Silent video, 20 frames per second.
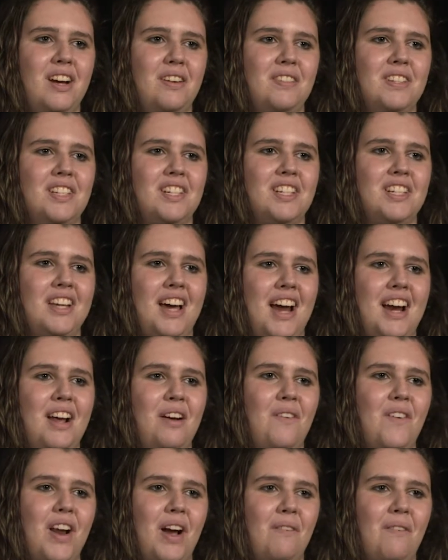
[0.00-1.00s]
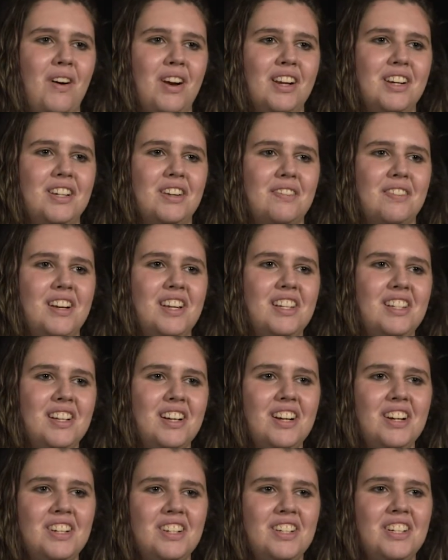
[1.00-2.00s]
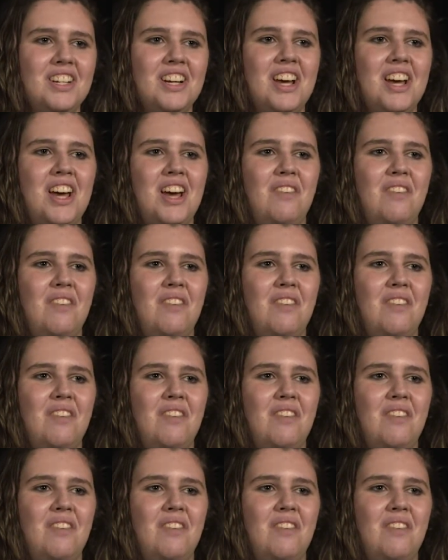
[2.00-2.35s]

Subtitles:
it was deciding what I wanted to research,